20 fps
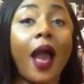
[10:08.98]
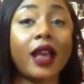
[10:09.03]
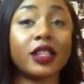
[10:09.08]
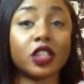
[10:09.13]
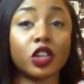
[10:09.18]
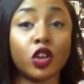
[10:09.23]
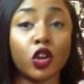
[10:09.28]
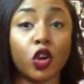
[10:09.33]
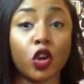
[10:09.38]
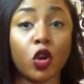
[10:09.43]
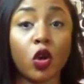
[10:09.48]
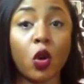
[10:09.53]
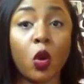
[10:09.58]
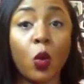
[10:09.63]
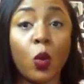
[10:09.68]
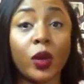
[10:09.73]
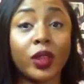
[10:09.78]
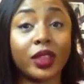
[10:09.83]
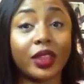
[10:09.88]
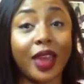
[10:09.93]
as a girl
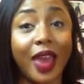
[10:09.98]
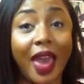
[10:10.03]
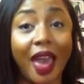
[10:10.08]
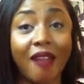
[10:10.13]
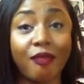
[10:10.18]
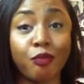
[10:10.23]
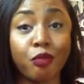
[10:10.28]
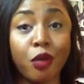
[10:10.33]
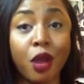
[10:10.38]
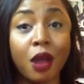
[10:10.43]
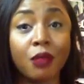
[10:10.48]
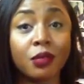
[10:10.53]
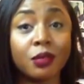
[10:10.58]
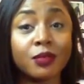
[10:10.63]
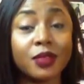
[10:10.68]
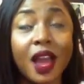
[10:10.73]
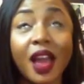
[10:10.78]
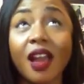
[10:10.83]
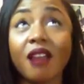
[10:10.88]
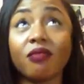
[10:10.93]
with calf
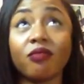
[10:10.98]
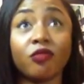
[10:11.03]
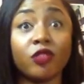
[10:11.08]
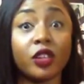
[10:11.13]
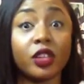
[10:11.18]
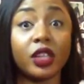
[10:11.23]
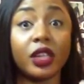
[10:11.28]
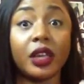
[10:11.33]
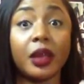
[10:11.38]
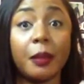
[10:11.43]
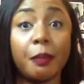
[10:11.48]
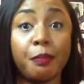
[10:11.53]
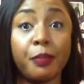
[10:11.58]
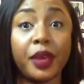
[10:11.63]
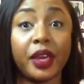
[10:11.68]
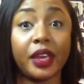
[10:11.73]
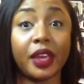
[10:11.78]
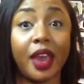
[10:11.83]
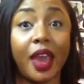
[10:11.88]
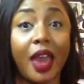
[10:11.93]
problems, I have really
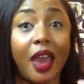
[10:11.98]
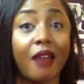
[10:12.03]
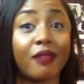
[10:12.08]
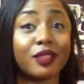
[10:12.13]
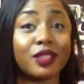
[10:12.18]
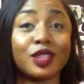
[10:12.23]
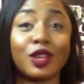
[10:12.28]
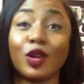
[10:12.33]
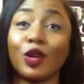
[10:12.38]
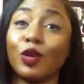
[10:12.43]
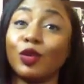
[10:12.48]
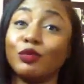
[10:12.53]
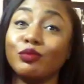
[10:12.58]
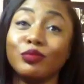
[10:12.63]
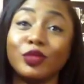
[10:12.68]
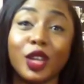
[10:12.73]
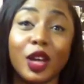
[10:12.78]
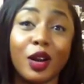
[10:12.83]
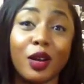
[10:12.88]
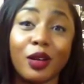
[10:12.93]
big calves. So
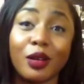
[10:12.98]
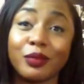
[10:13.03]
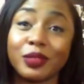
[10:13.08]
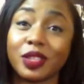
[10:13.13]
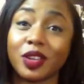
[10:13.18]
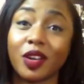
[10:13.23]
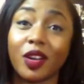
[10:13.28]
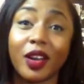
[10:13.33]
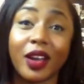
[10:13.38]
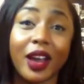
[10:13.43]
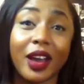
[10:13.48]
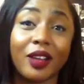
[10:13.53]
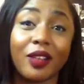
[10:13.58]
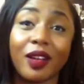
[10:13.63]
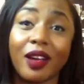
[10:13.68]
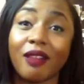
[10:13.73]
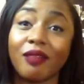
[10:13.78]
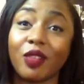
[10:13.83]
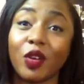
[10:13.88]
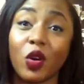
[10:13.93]
no, I'm sorry, I don't
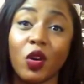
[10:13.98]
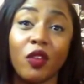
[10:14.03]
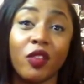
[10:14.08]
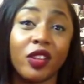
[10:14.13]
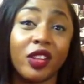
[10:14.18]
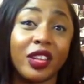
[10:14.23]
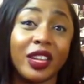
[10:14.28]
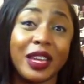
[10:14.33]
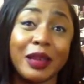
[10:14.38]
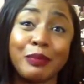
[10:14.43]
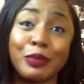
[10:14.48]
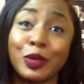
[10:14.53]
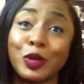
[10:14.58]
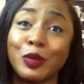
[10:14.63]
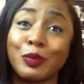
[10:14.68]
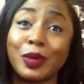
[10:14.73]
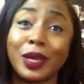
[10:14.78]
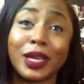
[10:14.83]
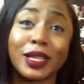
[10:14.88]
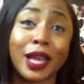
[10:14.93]
have the over the knee
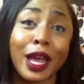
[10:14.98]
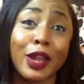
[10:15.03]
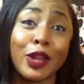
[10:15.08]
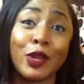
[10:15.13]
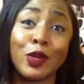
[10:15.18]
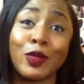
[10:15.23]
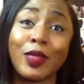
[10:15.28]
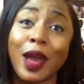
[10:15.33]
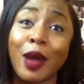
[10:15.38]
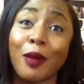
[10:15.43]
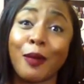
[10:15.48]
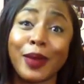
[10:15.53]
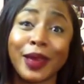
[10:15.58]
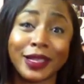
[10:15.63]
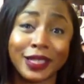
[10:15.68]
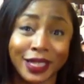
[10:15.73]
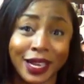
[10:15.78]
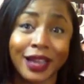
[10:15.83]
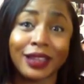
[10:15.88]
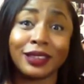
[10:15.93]
boot because I knew that would be a
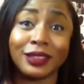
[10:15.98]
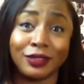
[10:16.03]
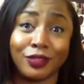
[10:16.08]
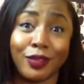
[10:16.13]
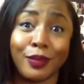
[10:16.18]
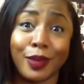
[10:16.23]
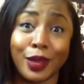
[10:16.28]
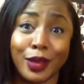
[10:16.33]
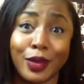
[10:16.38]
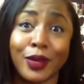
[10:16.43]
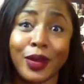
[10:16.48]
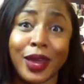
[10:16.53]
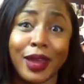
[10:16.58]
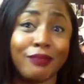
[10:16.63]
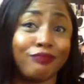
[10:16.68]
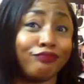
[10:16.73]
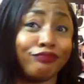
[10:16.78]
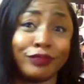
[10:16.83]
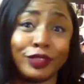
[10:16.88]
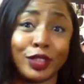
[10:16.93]
challenge for me, okay?
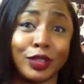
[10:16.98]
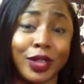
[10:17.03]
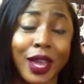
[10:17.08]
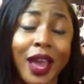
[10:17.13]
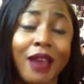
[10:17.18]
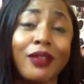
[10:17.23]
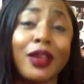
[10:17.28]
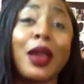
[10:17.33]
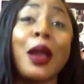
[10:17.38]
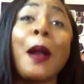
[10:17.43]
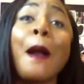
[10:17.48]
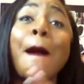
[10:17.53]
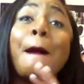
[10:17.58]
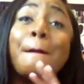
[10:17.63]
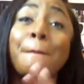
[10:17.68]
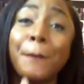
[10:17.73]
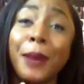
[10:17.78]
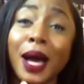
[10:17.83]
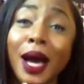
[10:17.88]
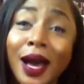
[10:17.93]
Don't have it.
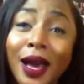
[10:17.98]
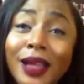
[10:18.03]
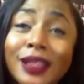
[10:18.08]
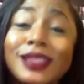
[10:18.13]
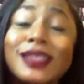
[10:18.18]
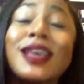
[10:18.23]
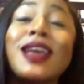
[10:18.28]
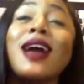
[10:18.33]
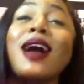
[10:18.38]
But